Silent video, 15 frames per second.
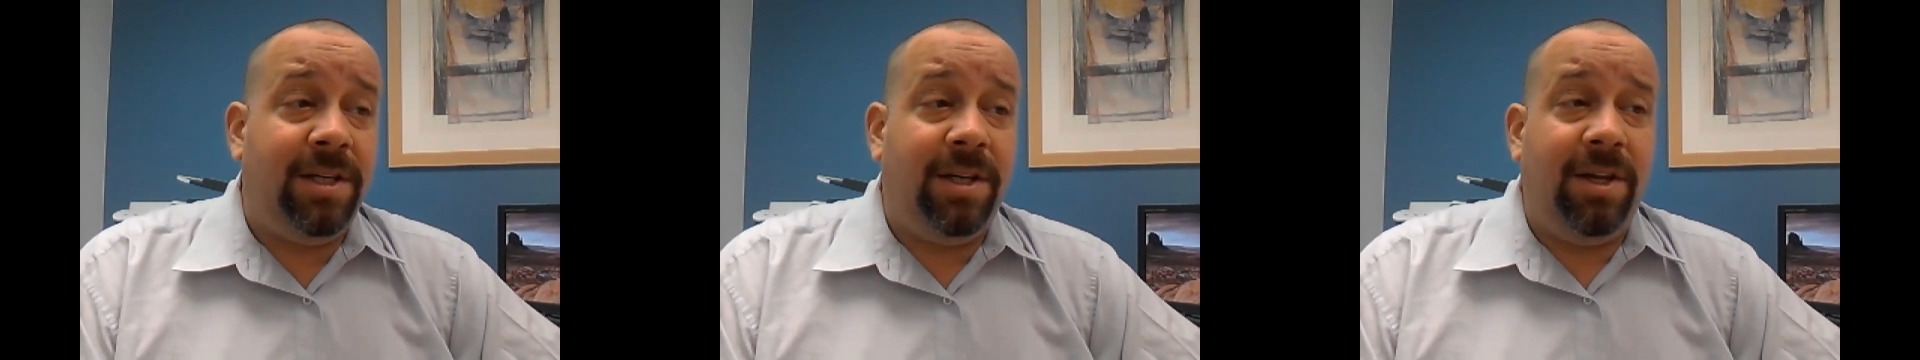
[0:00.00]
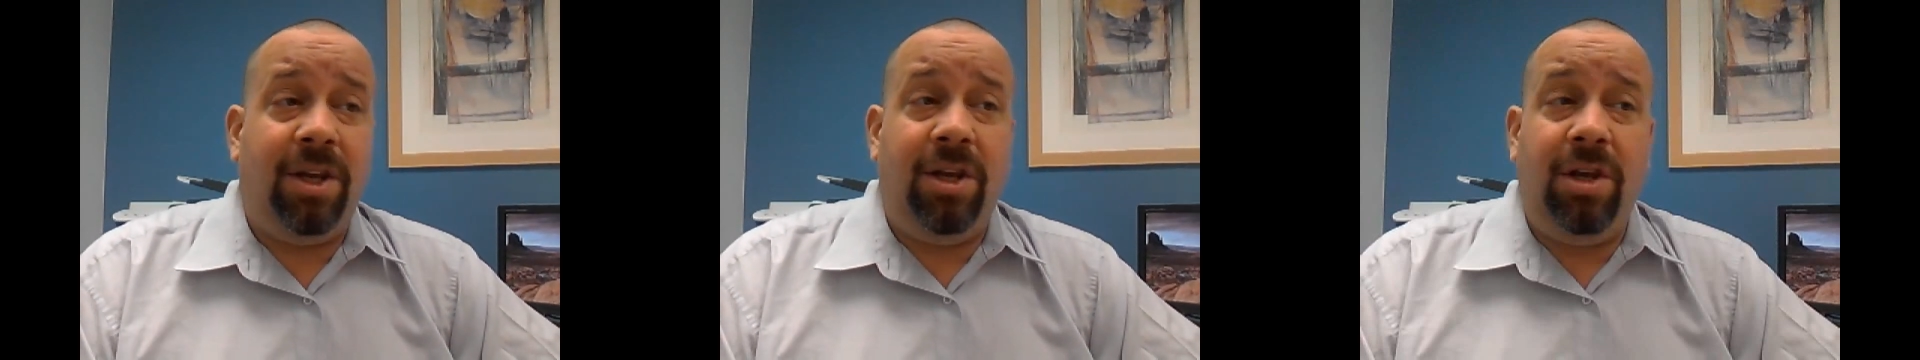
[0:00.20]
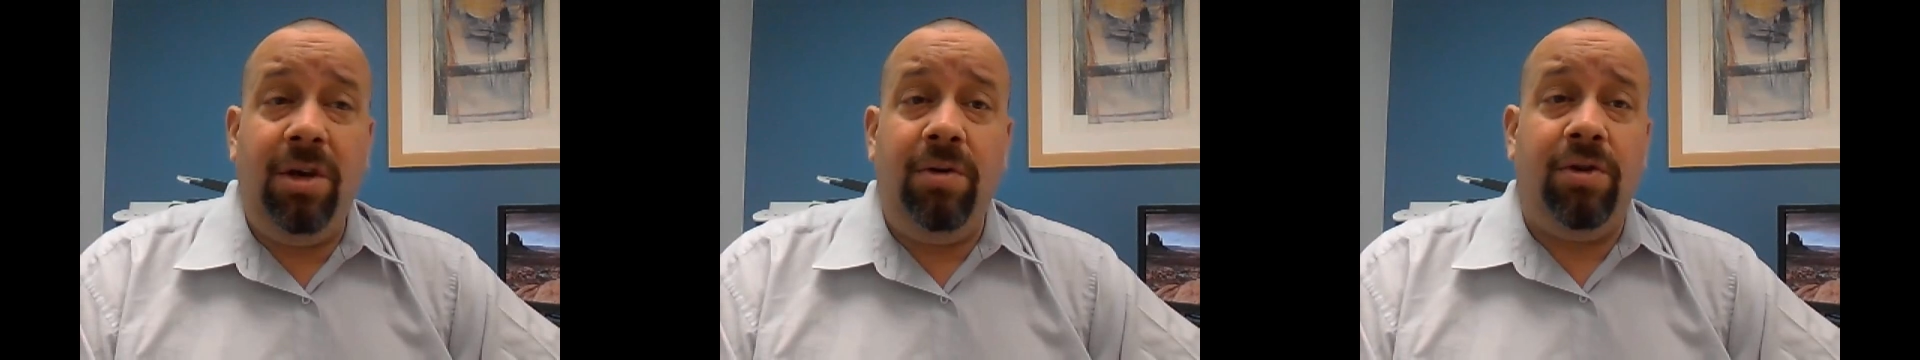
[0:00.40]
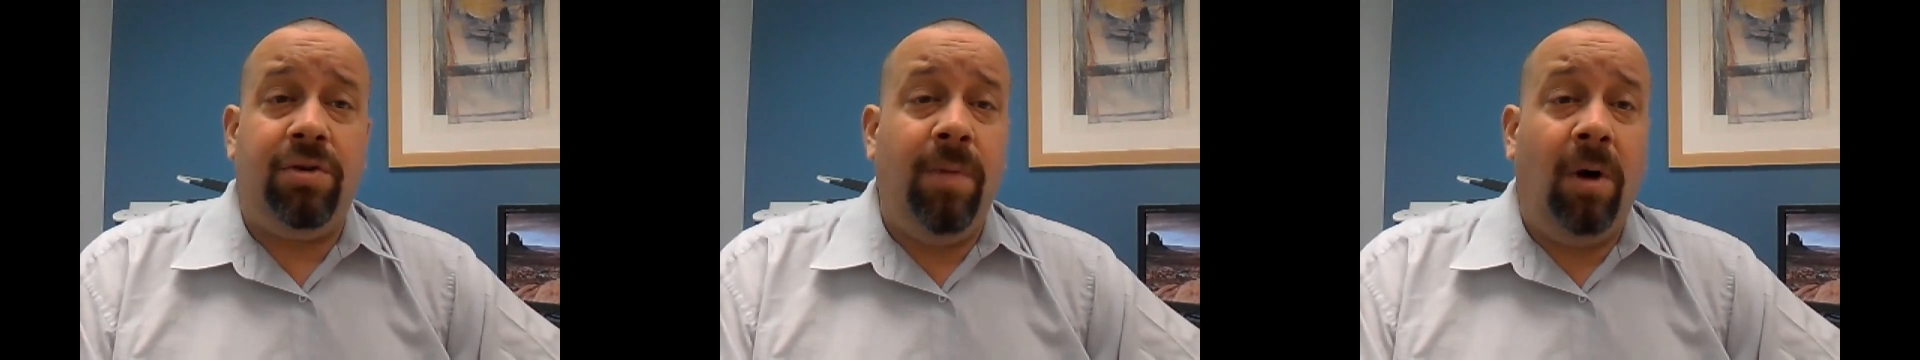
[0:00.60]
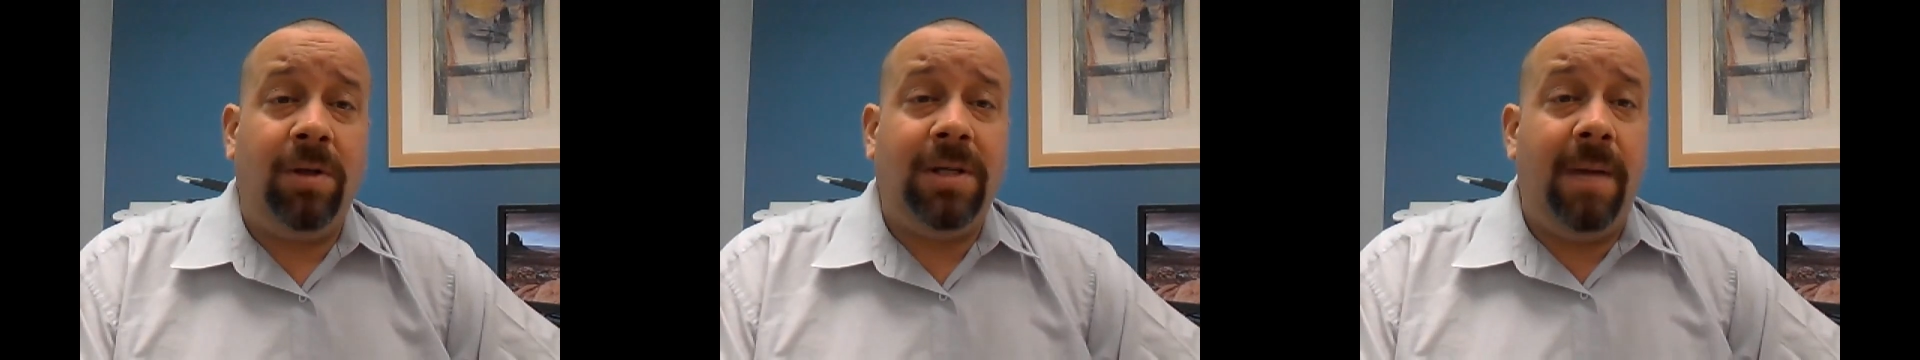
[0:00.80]
huge
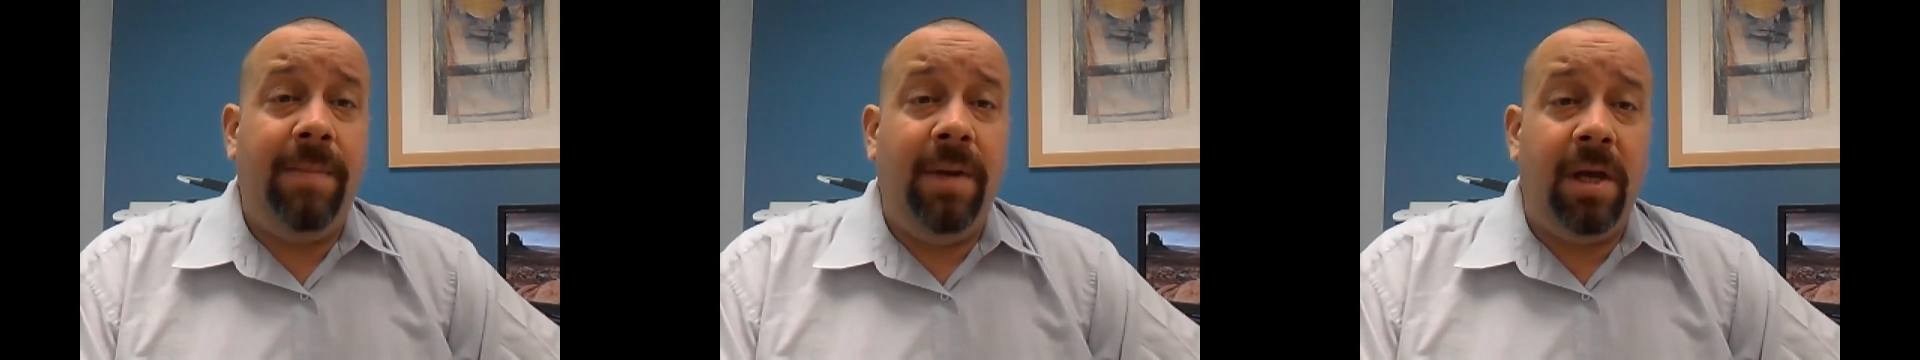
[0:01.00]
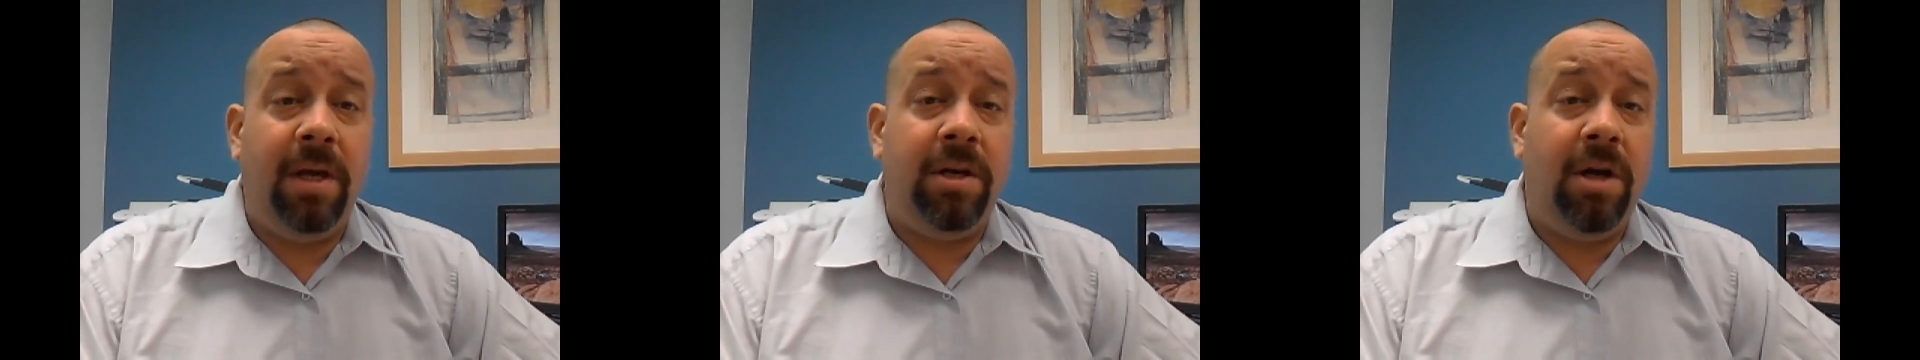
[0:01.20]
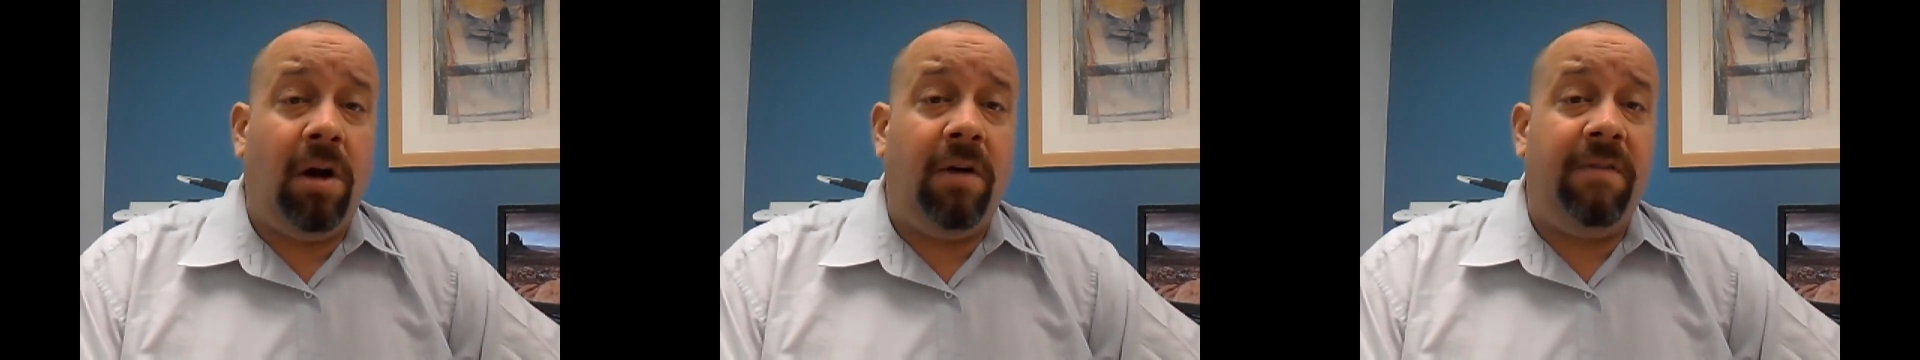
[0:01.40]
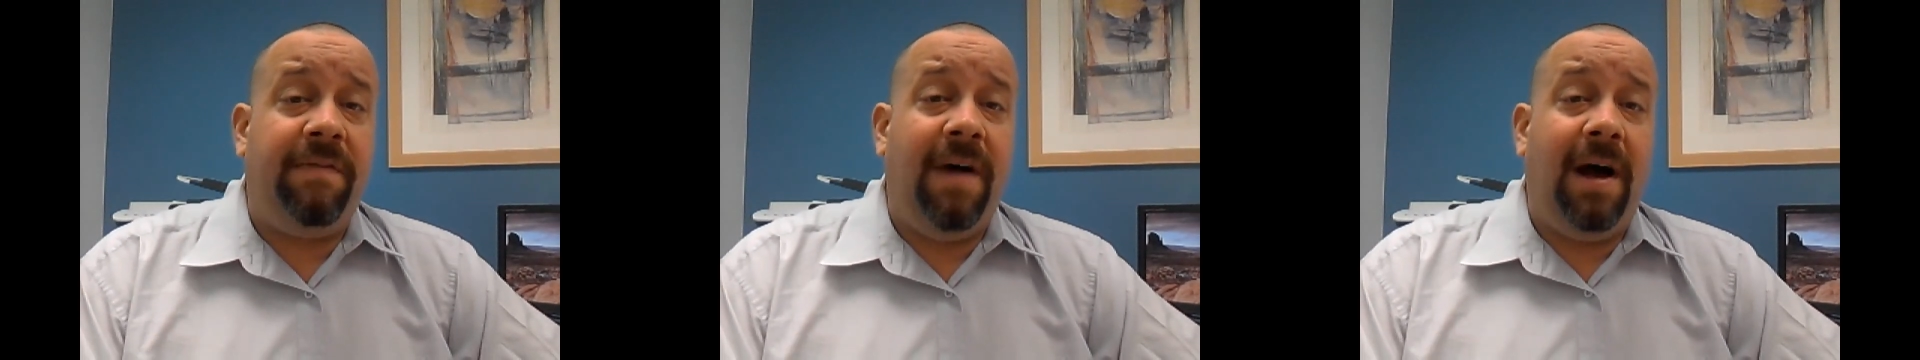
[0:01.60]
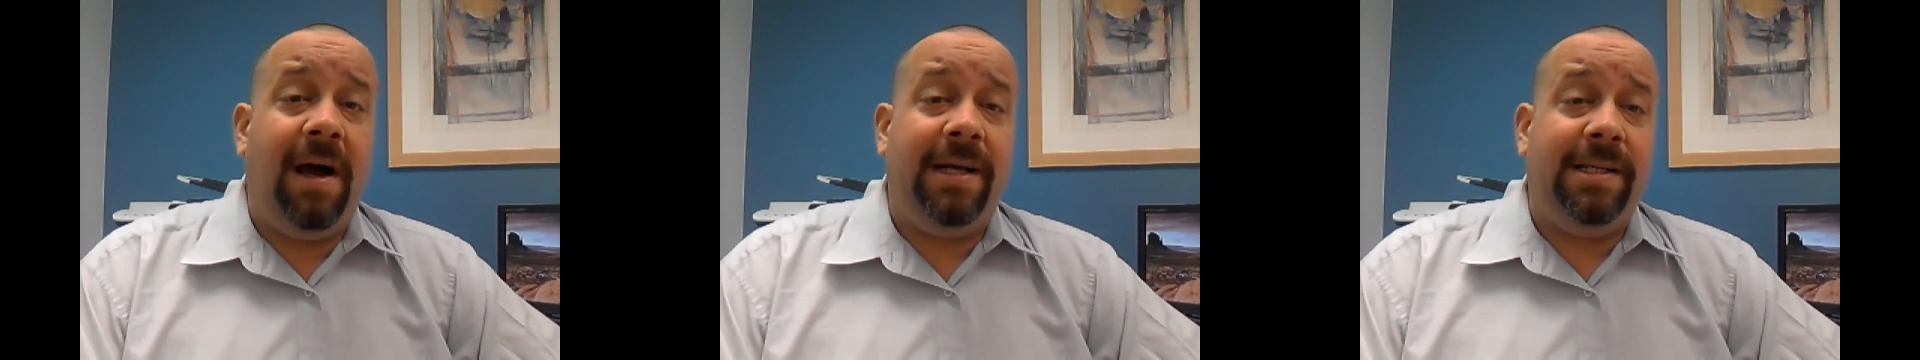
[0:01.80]
multi-million-dollar
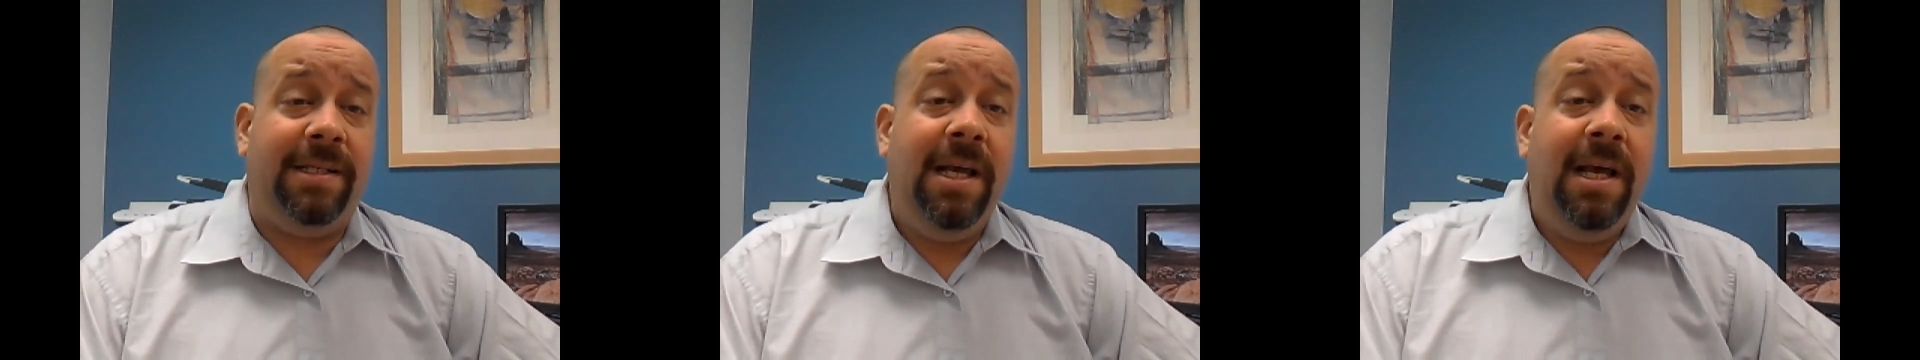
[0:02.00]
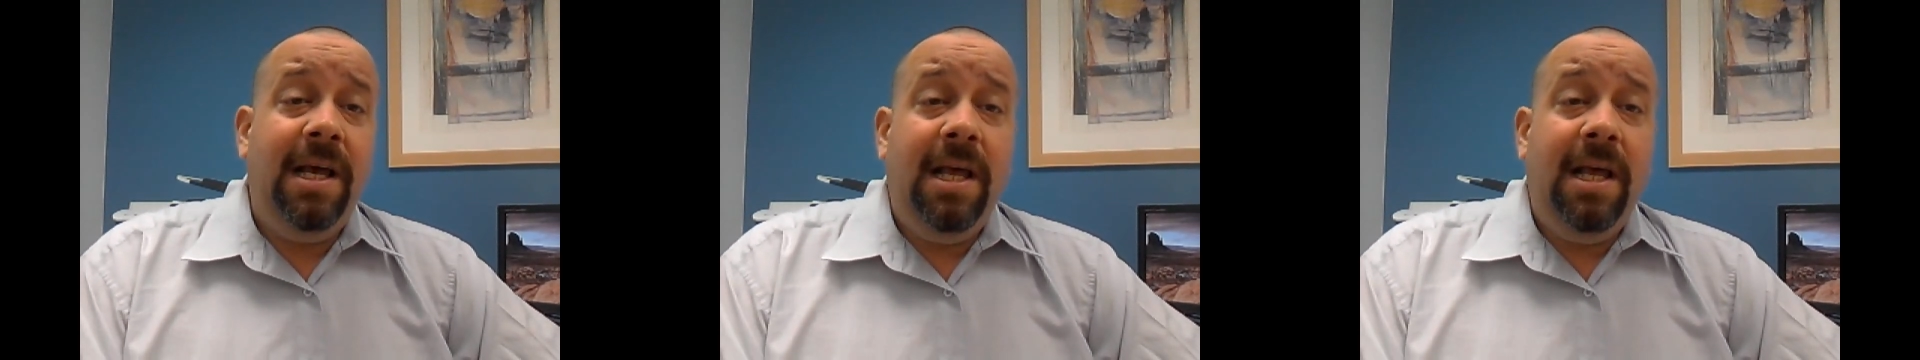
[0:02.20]
fines